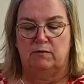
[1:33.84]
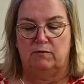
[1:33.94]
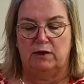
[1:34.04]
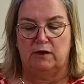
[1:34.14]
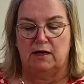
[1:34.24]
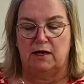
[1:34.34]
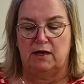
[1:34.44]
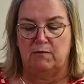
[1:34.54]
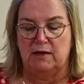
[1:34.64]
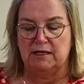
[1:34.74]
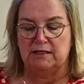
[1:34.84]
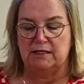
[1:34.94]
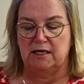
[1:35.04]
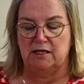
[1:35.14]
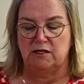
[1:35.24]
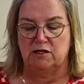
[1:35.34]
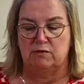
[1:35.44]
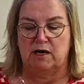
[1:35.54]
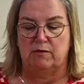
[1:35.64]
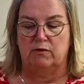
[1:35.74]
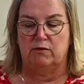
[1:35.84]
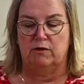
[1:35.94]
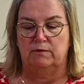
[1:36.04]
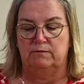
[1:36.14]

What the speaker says: Put the mix into my bowl.